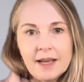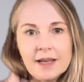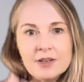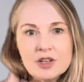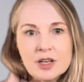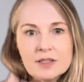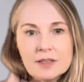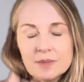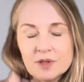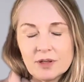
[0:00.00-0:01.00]
and just
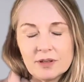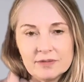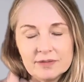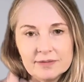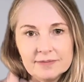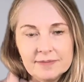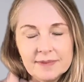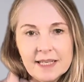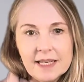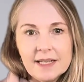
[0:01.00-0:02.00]
observe.
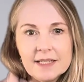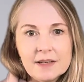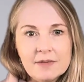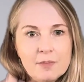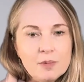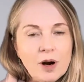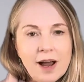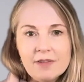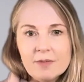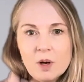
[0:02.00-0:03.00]
It's a
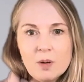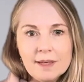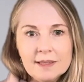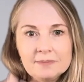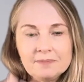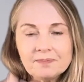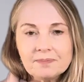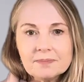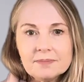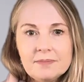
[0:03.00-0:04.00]
private moment.
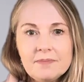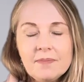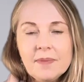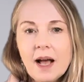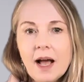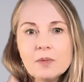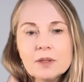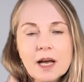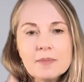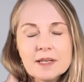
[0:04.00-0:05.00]
I will
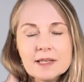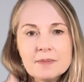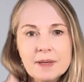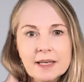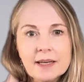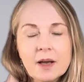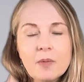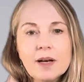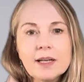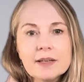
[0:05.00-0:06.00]
not be speaking. I
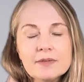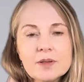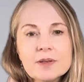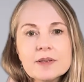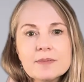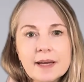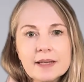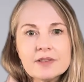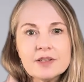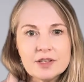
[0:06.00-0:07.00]
want to give you the
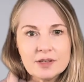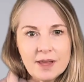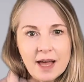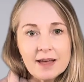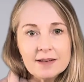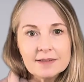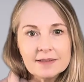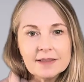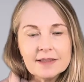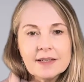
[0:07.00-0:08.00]
space to do that.
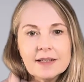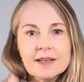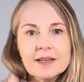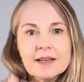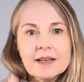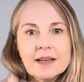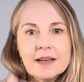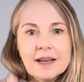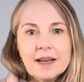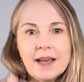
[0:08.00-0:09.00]

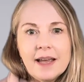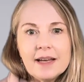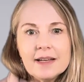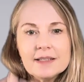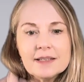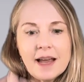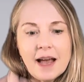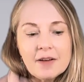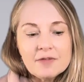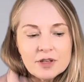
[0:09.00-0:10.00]
And
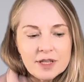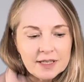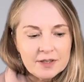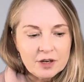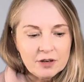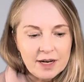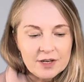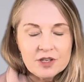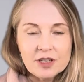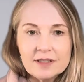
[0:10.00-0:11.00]
after the
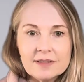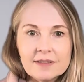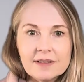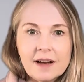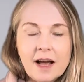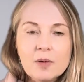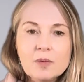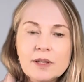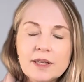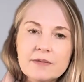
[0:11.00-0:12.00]
integration, I
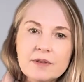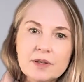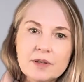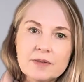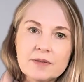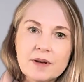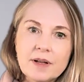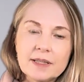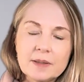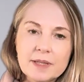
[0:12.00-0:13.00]
will give you a
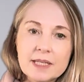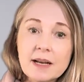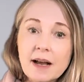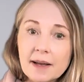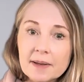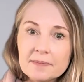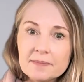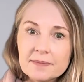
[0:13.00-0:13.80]
little bit of time